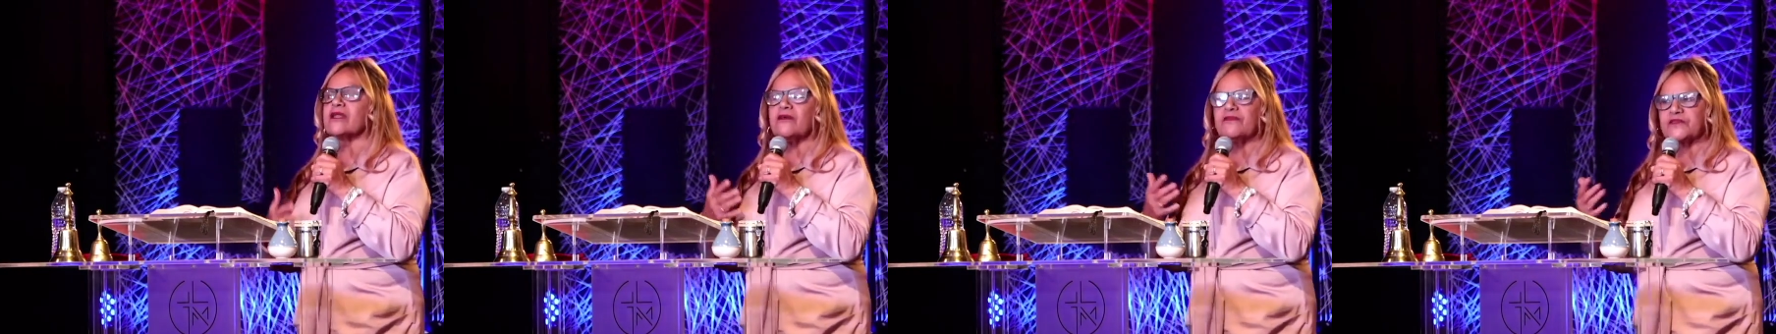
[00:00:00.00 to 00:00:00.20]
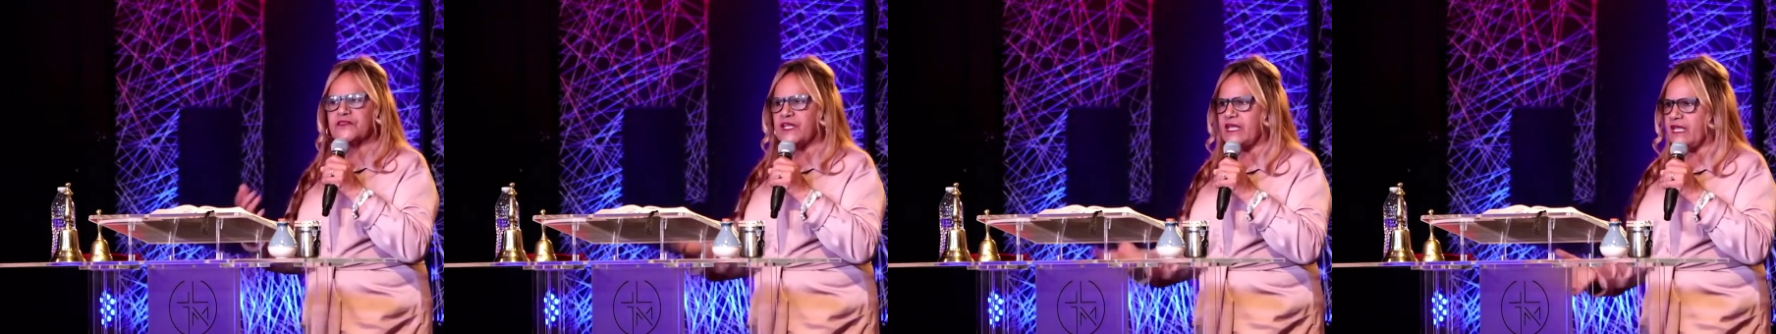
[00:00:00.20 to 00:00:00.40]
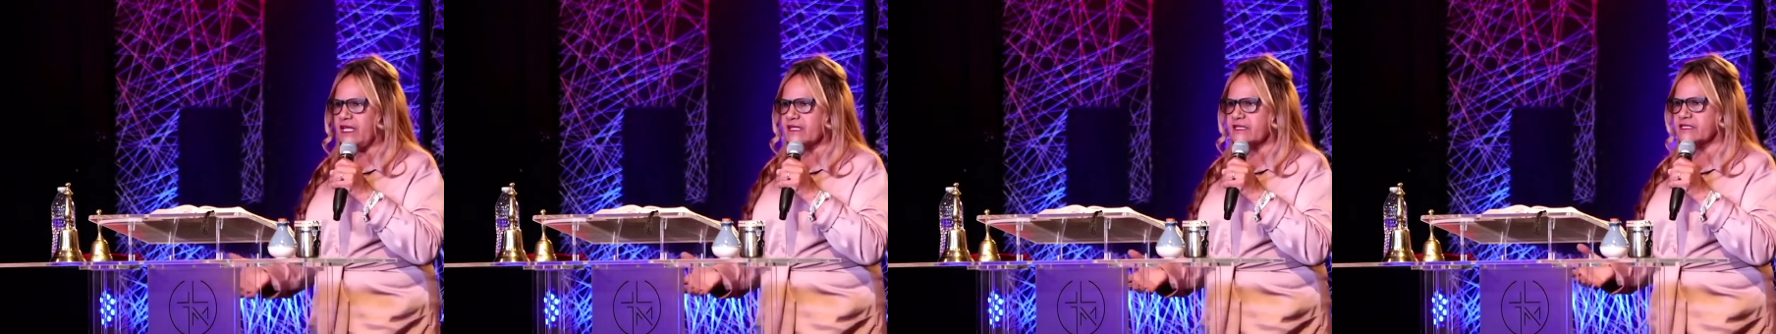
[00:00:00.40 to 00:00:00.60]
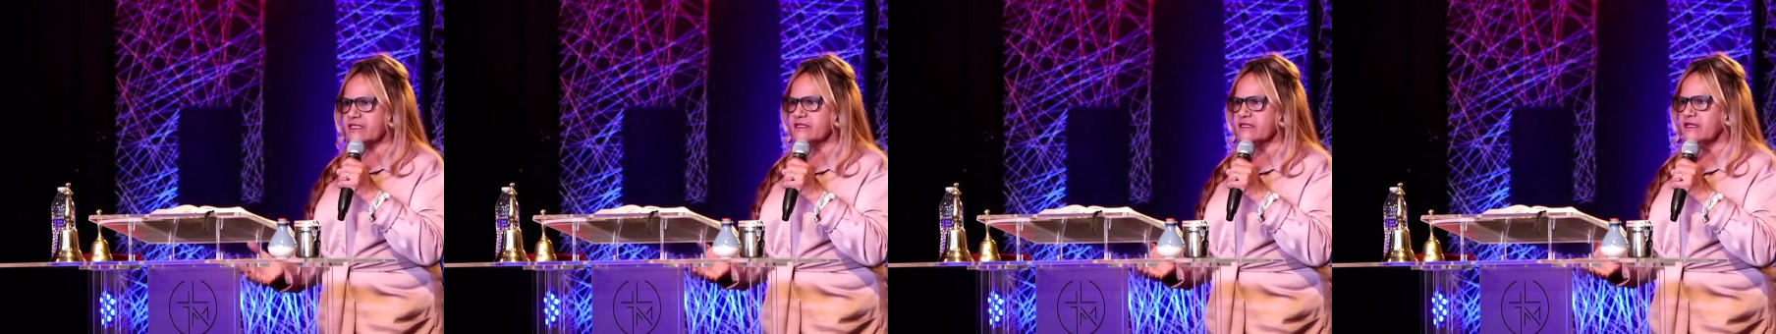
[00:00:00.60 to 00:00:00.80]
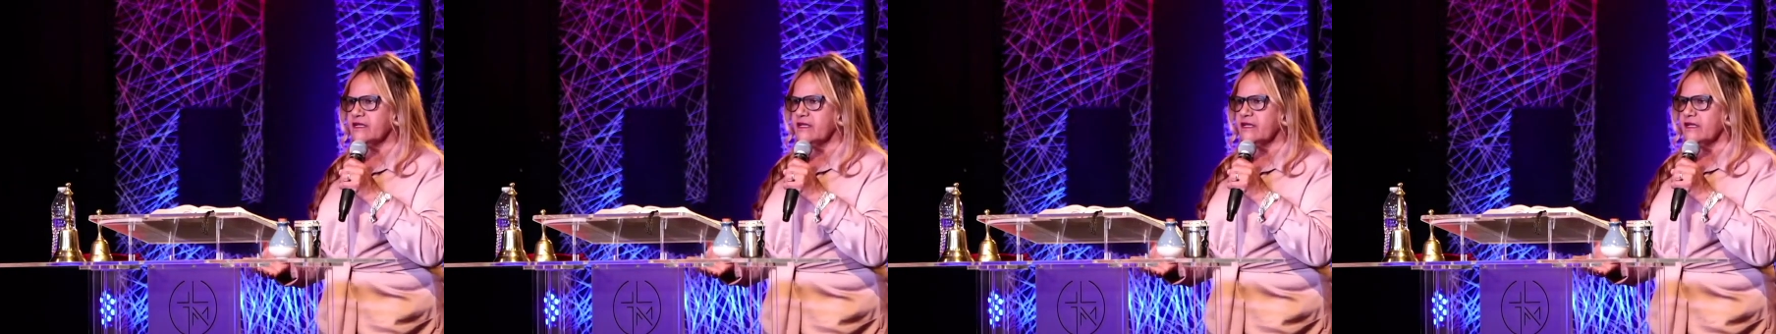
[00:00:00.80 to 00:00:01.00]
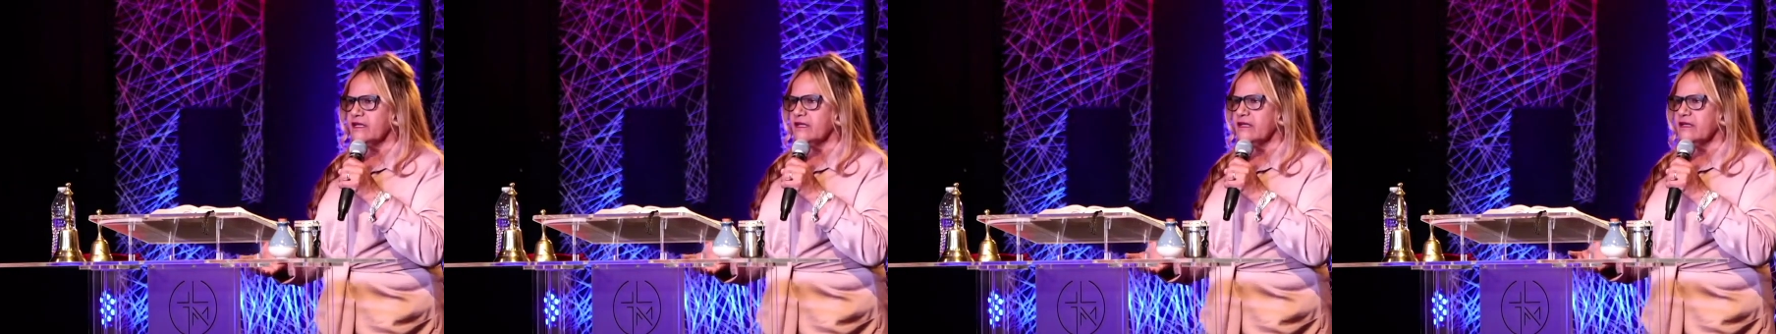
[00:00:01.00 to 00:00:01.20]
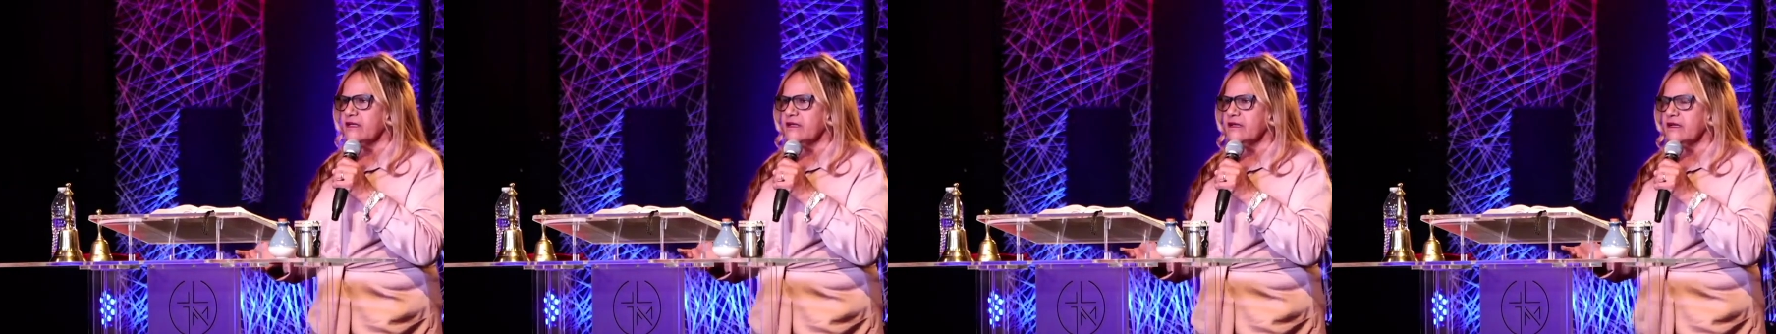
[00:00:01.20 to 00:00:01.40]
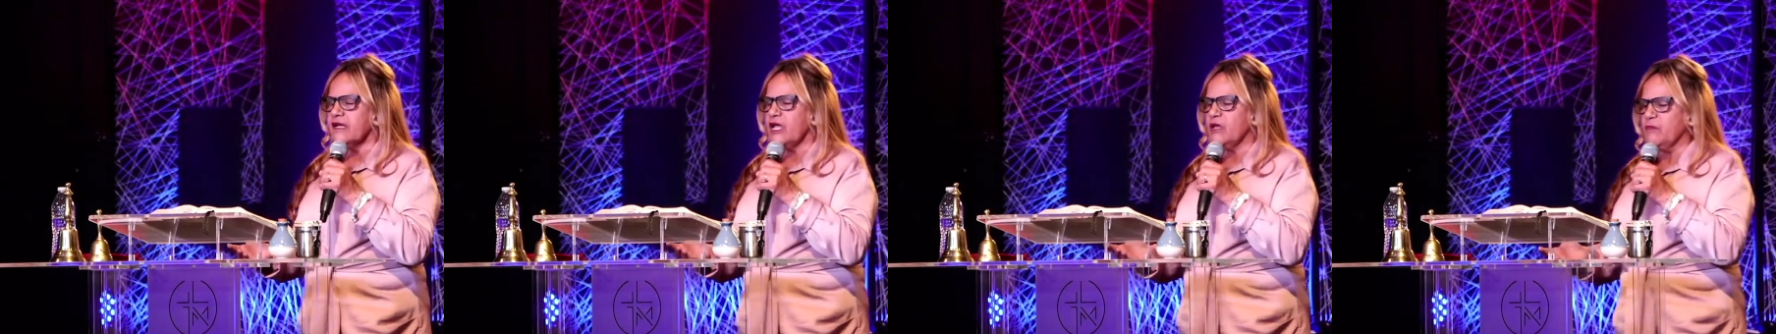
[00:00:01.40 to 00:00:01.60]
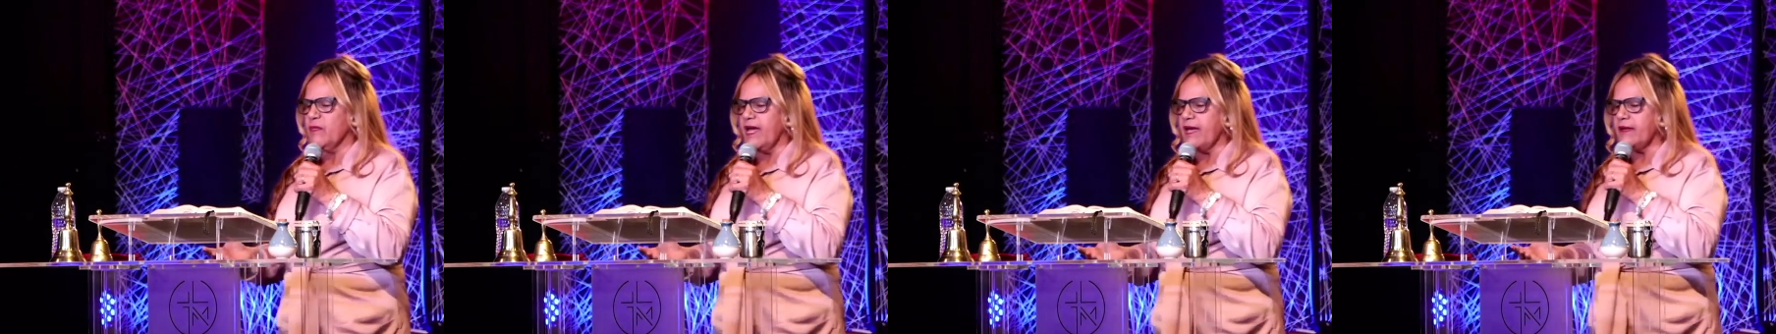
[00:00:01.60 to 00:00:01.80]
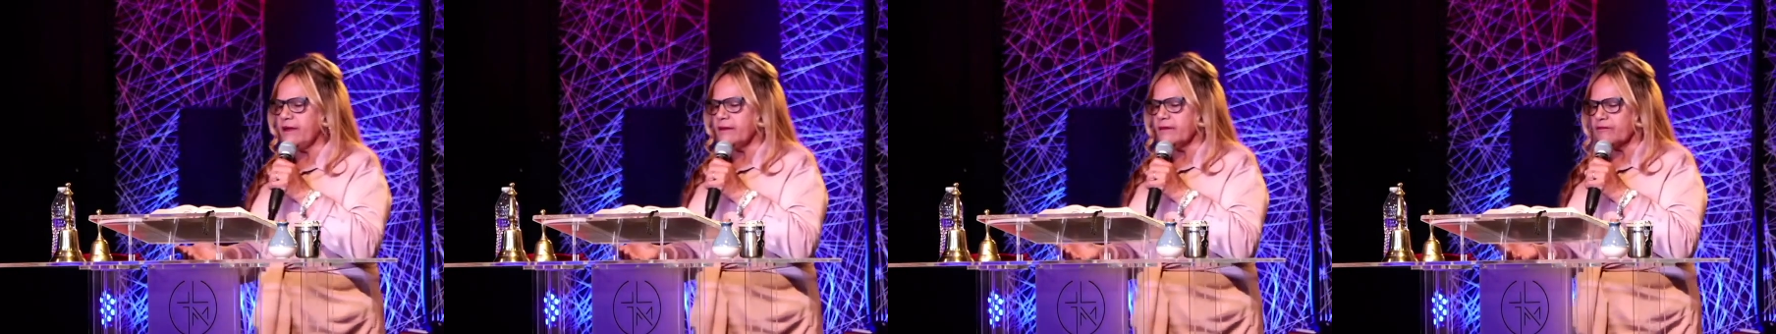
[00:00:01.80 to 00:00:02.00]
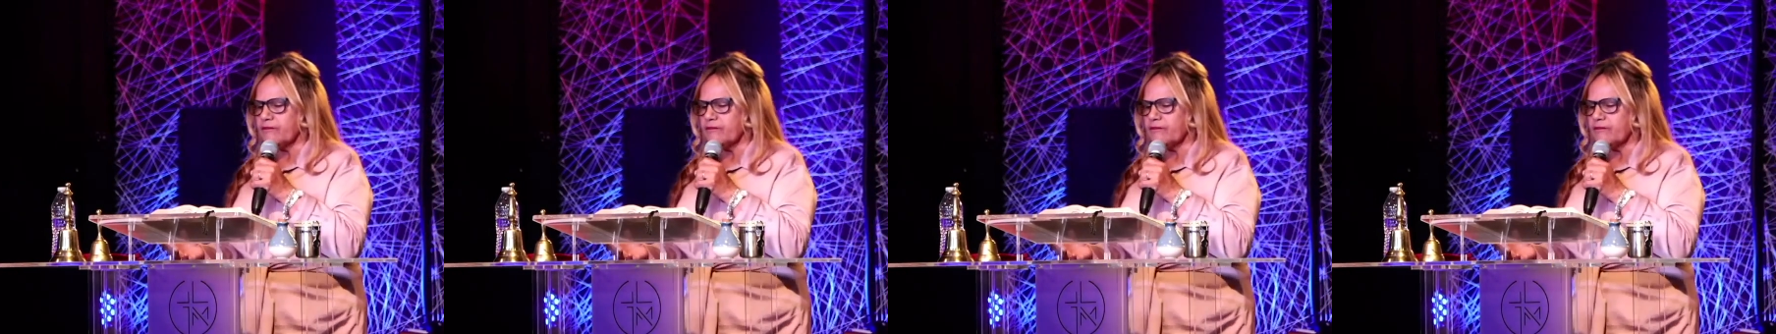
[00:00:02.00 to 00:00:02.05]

of things. Amen.